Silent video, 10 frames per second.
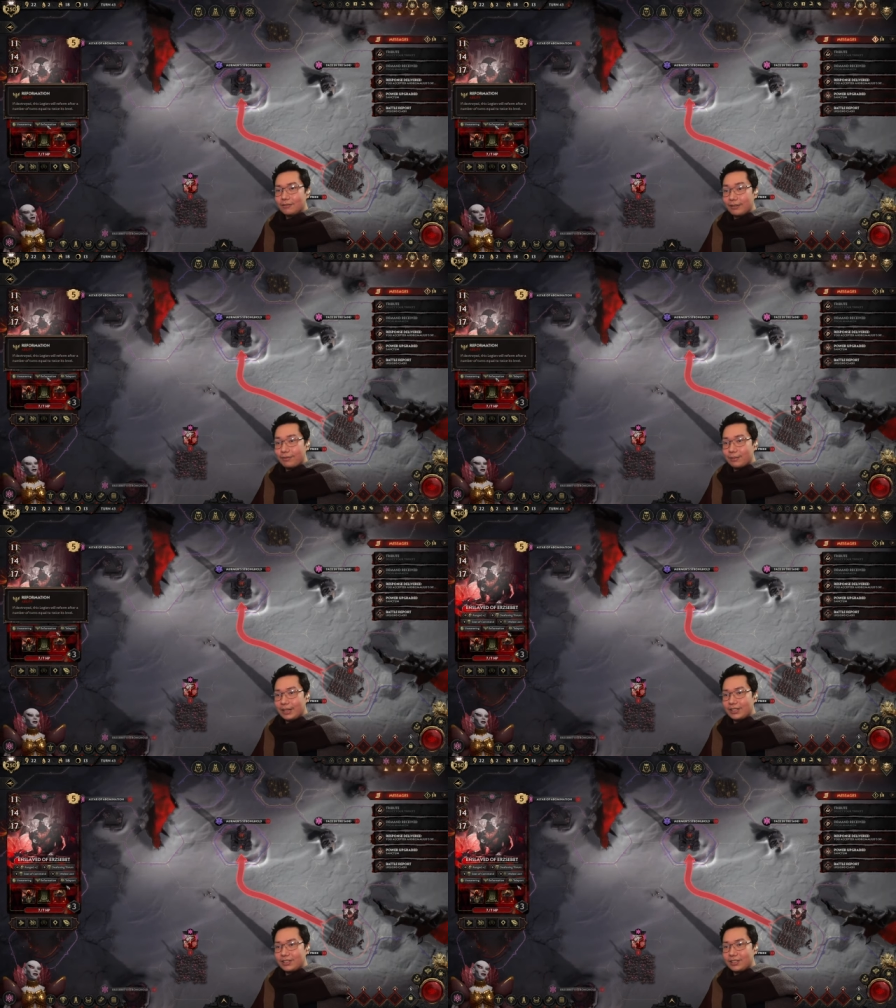
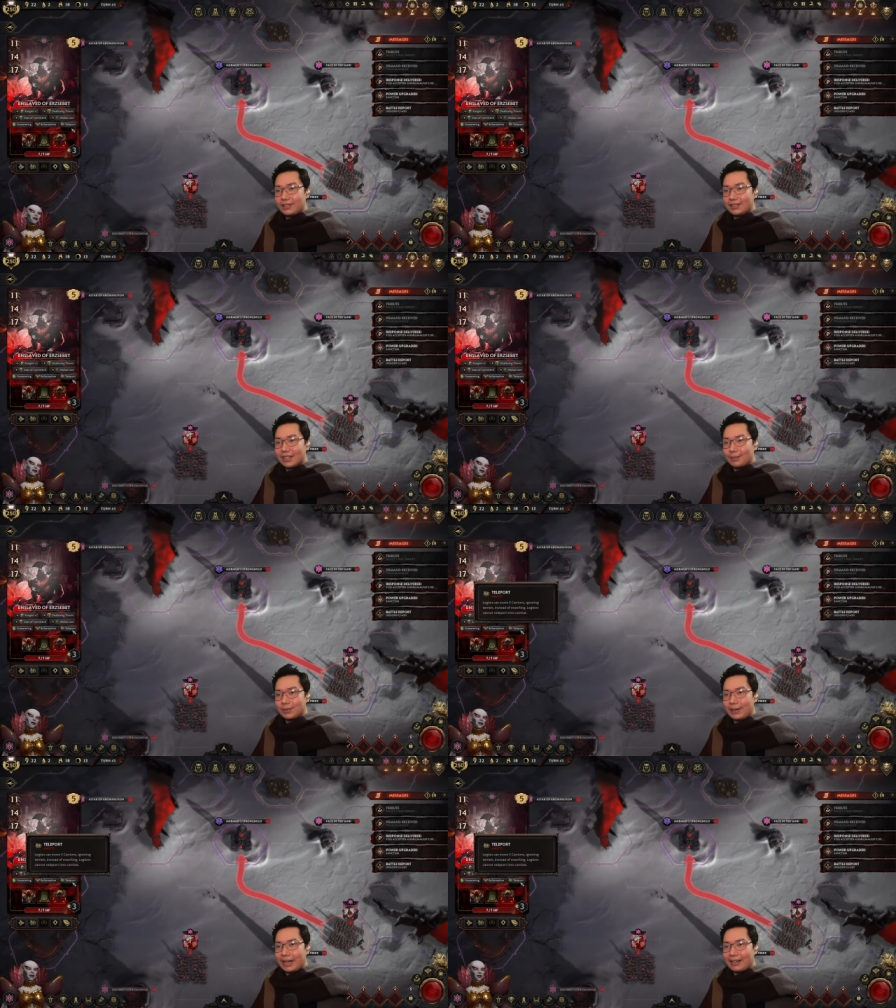Reformation comes
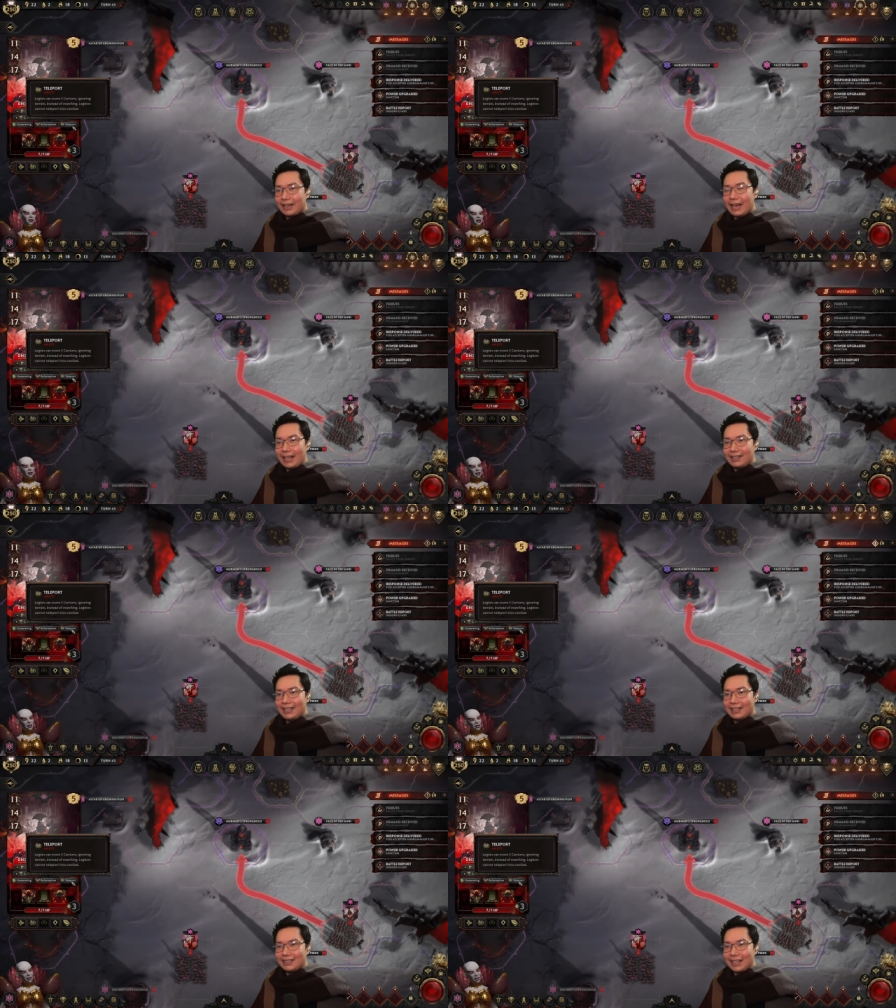back and
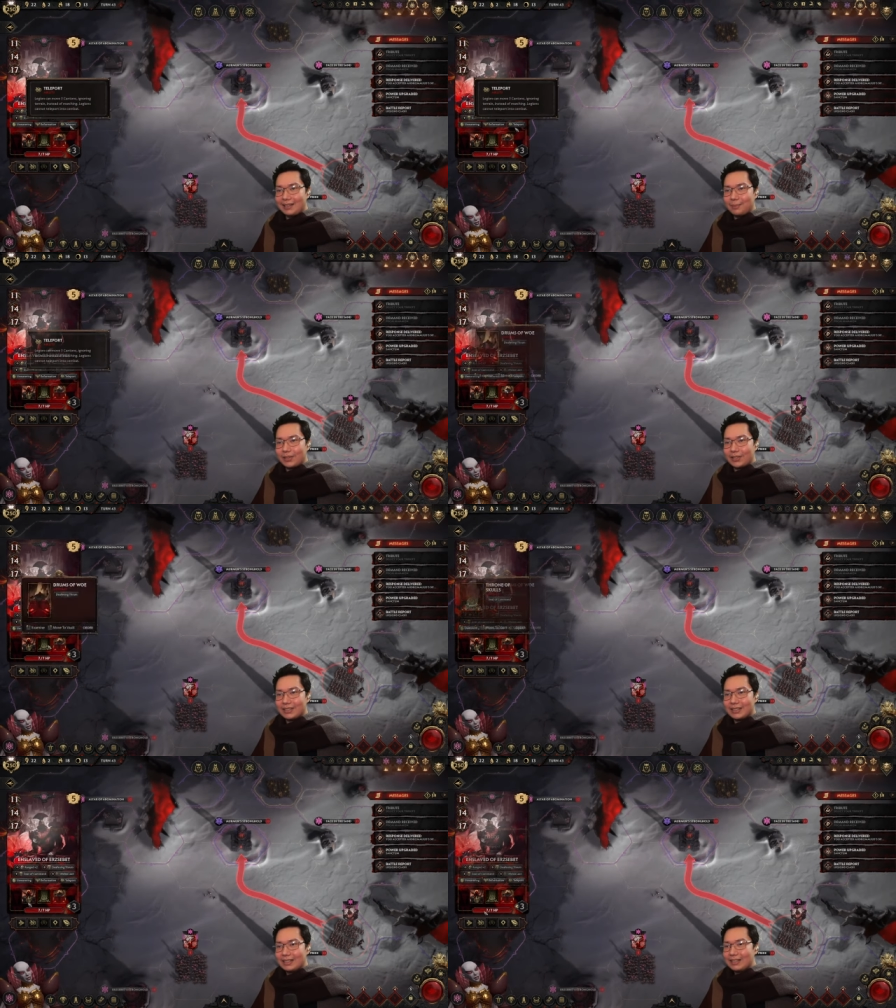can teleport.
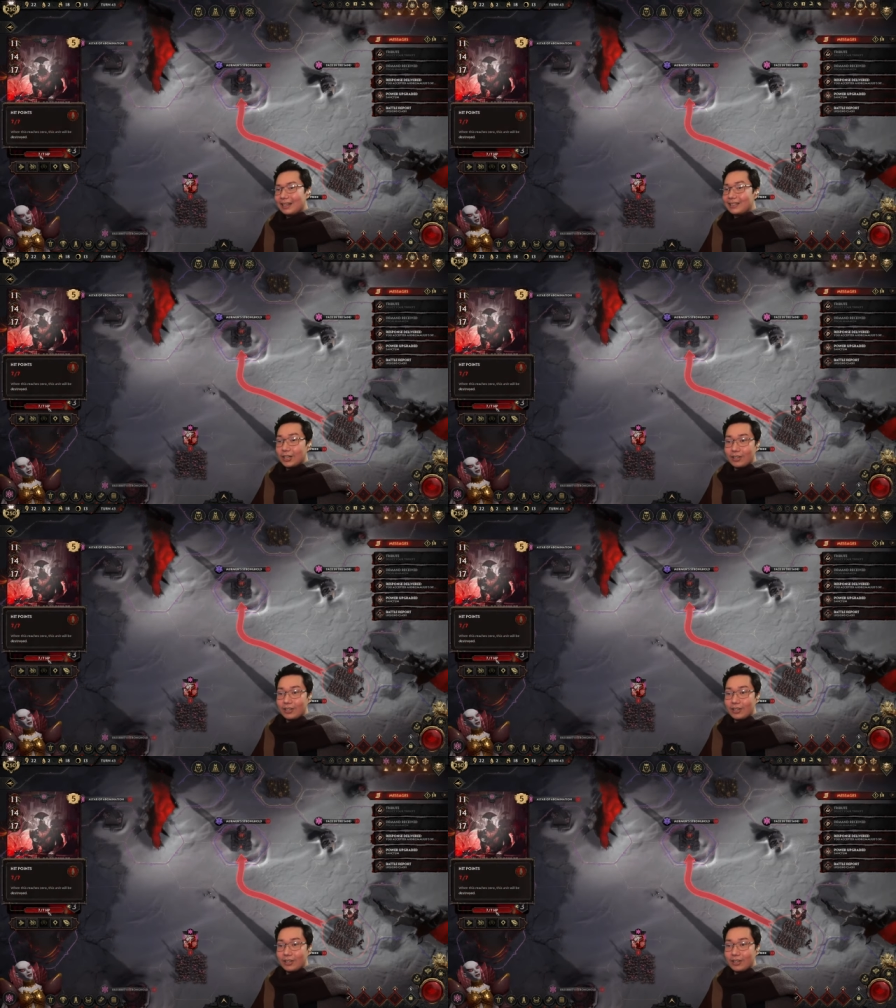The